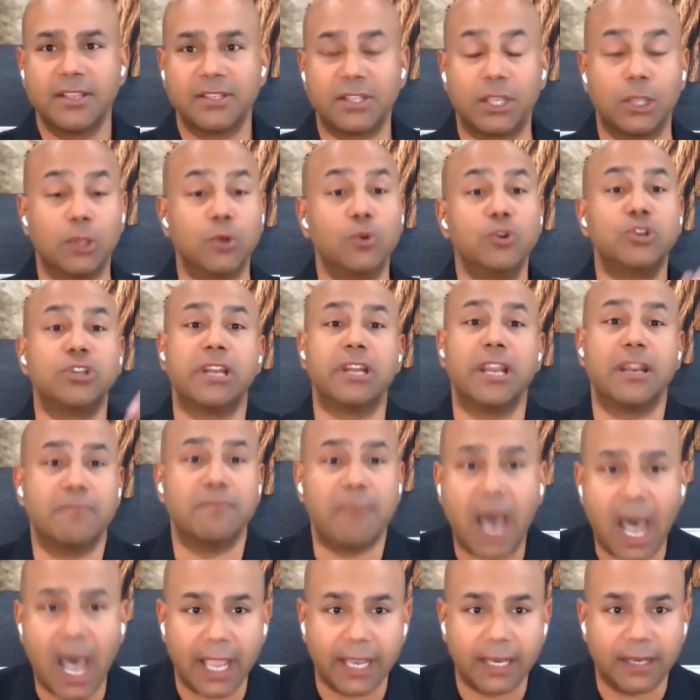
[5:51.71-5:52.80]
solution in
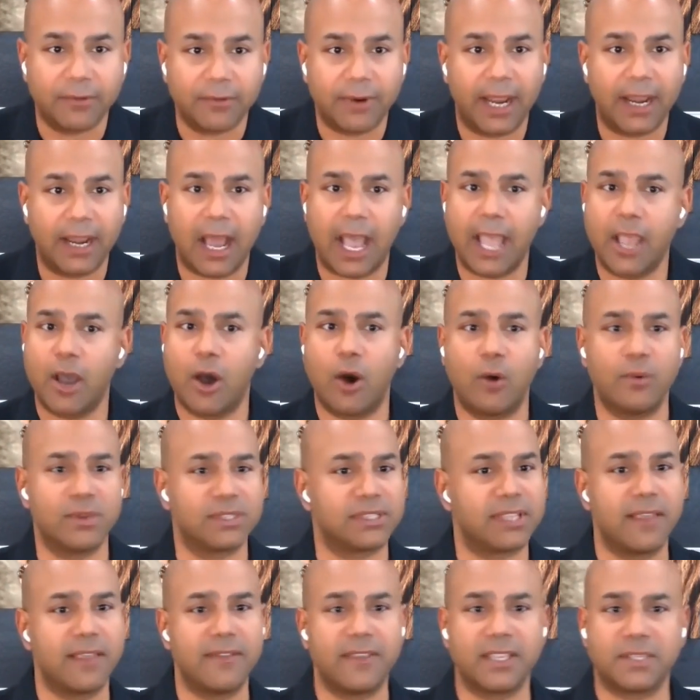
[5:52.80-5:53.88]
mind, right? I
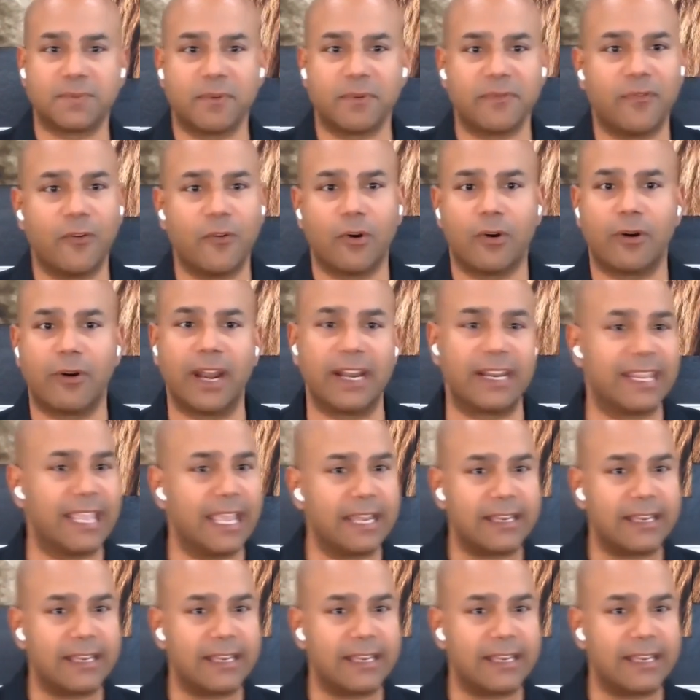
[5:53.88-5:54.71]
always say this before, right?